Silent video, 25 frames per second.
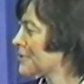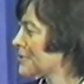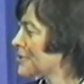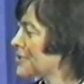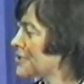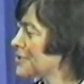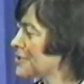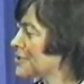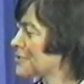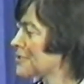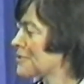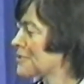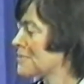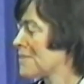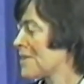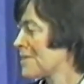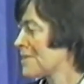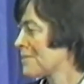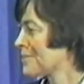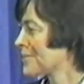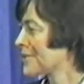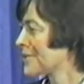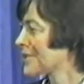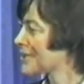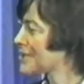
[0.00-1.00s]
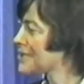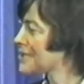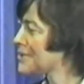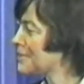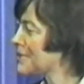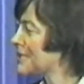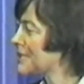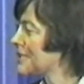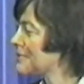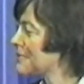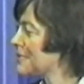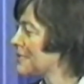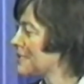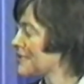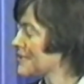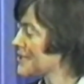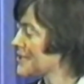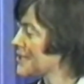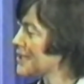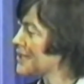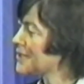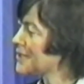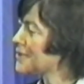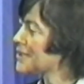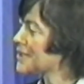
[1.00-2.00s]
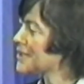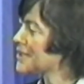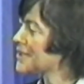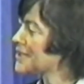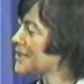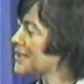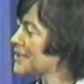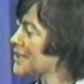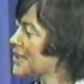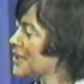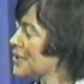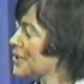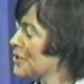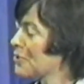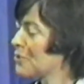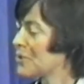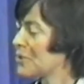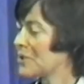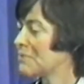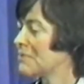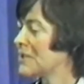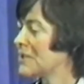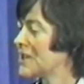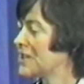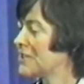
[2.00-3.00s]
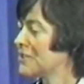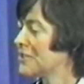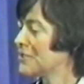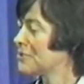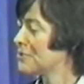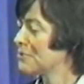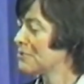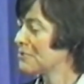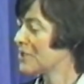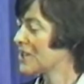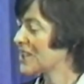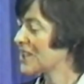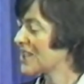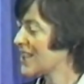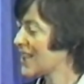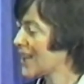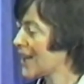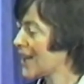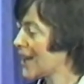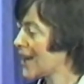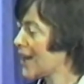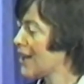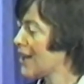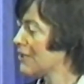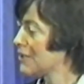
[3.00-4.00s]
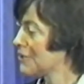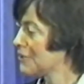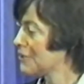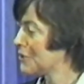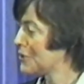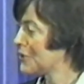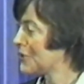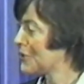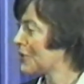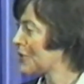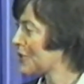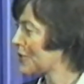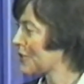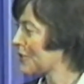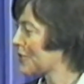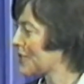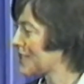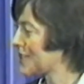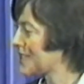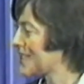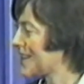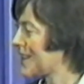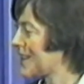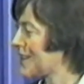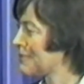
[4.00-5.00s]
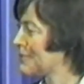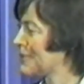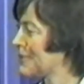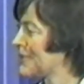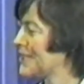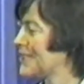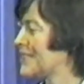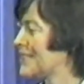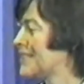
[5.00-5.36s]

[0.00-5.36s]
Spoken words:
what do you remember as being most significant? What made you want to get out of New York, for example?